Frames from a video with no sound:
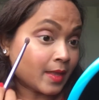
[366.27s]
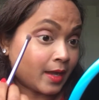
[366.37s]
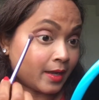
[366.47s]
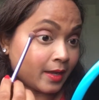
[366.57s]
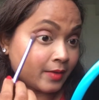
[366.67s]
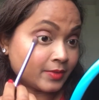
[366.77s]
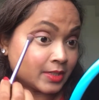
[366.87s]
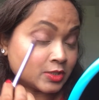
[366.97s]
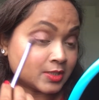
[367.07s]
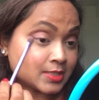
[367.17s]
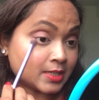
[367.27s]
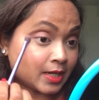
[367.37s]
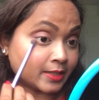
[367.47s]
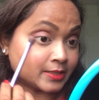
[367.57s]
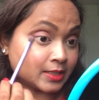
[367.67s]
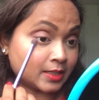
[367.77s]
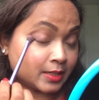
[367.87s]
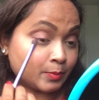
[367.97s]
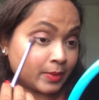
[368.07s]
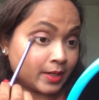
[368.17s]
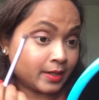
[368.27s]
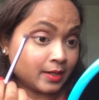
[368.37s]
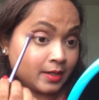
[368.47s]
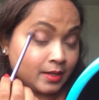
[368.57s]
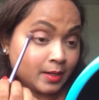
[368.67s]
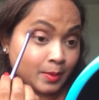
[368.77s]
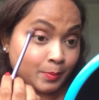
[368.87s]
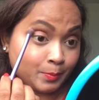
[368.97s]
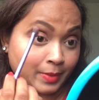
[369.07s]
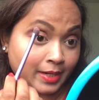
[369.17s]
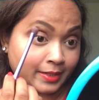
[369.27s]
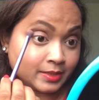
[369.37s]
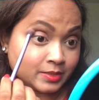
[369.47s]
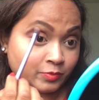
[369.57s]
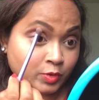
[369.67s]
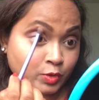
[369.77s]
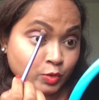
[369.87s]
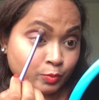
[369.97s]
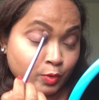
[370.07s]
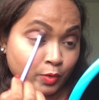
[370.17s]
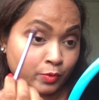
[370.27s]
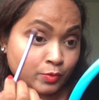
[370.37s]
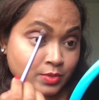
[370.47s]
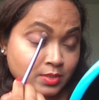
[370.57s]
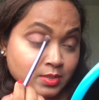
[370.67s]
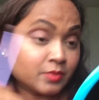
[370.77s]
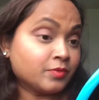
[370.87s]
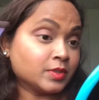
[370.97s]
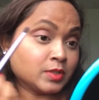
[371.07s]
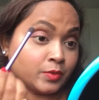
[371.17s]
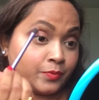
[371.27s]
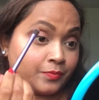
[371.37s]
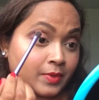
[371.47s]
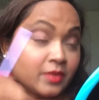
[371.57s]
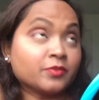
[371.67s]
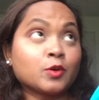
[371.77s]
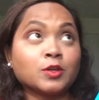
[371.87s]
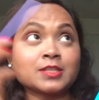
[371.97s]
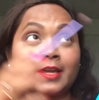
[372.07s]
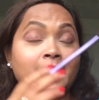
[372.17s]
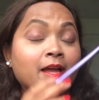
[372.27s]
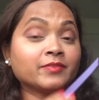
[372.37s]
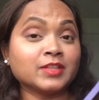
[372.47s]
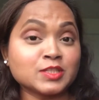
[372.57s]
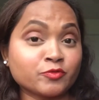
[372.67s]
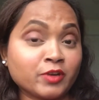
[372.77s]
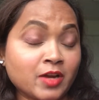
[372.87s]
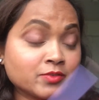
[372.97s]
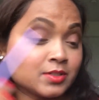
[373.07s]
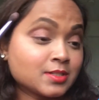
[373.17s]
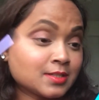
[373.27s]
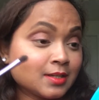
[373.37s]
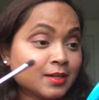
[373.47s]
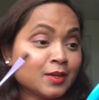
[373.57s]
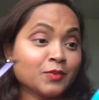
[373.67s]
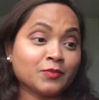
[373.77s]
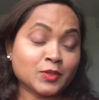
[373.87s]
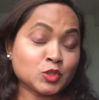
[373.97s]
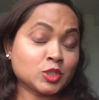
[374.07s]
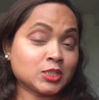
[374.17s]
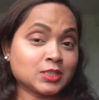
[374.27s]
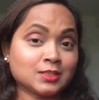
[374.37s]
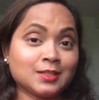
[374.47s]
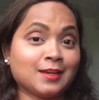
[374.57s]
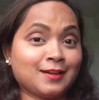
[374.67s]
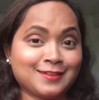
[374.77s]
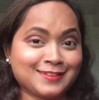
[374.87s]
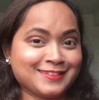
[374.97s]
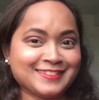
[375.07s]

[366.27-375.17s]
I have an interesting idea in my mind for tomorrow's video. Of course, I have these flowers, which, yeah,